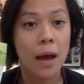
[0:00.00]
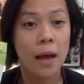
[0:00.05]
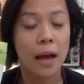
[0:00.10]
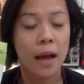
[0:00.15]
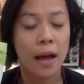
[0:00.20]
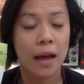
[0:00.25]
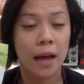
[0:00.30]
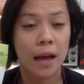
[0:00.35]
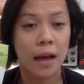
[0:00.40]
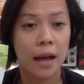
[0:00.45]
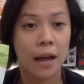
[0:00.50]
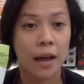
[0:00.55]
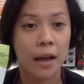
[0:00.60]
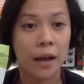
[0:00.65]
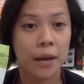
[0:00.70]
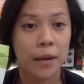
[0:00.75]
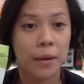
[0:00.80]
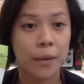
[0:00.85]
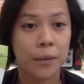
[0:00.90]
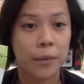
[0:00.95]

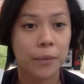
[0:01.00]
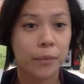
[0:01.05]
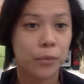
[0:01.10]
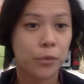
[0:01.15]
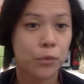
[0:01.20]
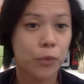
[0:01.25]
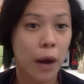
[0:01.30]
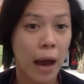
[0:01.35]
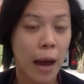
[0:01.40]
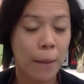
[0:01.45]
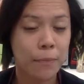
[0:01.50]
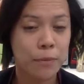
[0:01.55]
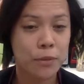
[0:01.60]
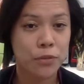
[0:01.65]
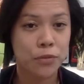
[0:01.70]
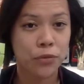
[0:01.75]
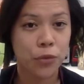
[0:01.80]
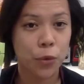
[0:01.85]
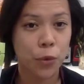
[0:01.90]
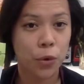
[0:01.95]
wraps
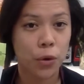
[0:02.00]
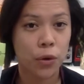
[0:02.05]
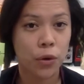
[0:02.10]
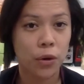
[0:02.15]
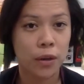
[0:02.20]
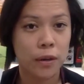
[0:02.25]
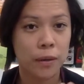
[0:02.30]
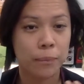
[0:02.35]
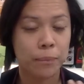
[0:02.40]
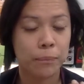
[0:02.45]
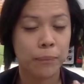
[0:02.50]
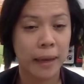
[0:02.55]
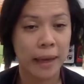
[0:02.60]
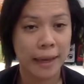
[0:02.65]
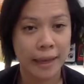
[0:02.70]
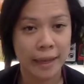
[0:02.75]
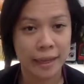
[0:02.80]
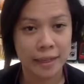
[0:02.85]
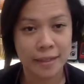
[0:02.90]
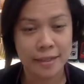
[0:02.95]
for
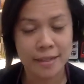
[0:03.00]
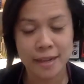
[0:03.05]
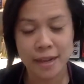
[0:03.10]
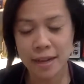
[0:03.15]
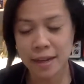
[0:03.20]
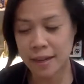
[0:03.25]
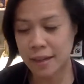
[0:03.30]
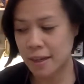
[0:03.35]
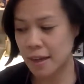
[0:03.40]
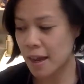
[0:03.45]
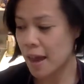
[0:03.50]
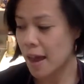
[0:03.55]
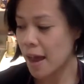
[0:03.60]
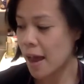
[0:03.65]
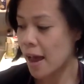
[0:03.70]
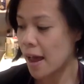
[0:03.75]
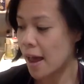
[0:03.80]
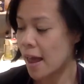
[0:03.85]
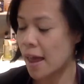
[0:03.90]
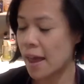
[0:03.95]
Peking duck,
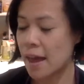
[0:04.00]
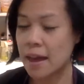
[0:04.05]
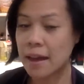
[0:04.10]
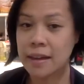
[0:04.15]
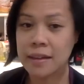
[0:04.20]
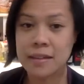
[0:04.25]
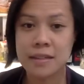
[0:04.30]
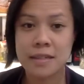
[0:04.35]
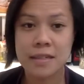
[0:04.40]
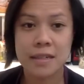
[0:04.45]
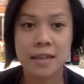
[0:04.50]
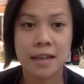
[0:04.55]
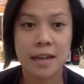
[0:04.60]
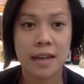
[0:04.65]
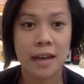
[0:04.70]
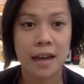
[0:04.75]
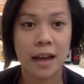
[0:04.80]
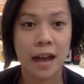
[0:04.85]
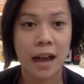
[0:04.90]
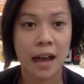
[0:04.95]
and
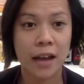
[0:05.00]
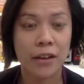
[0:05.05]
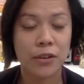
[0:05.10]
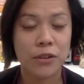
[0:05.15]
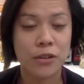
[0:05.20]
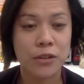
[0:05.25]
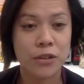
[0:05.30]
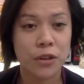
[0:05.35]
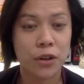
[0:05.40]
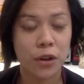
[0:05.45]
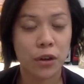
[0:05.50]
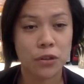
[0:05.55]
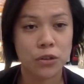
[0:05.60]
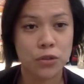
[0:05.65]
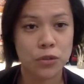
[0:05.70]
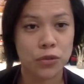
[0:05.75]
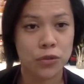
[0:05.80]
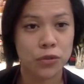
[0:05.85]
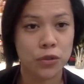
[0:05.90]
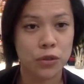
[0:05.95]
I use it
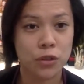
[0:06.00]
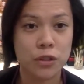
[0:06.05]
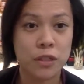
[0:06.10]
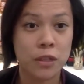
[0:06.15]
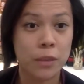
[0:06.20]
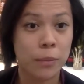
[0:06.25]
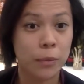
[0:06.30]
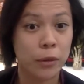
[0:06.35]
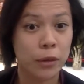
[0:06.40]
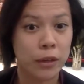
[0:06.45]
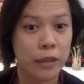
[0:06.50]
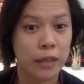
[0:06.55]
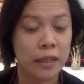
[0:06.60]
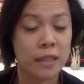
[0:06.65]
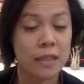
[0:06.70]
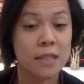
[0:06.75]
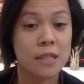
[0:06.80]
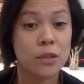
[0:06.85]
also for some cookies.